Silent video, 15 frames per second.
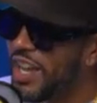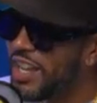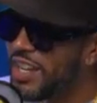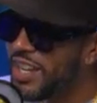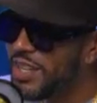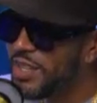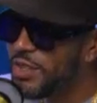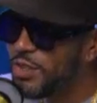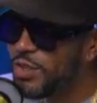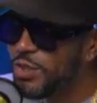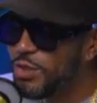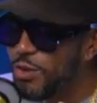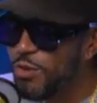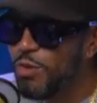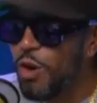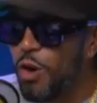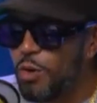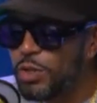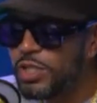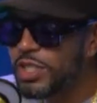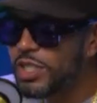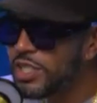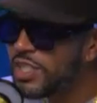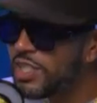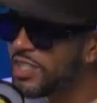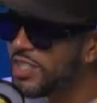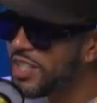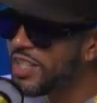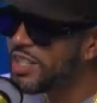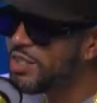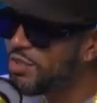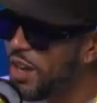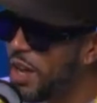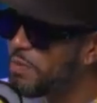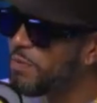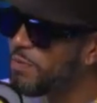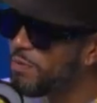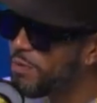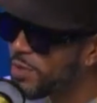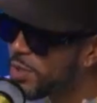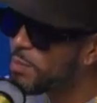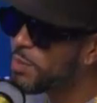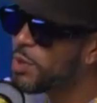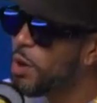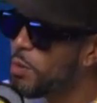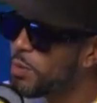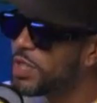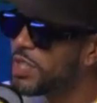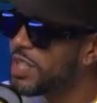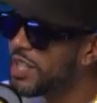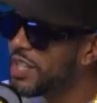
And then you've always consistently dropped some dope shit.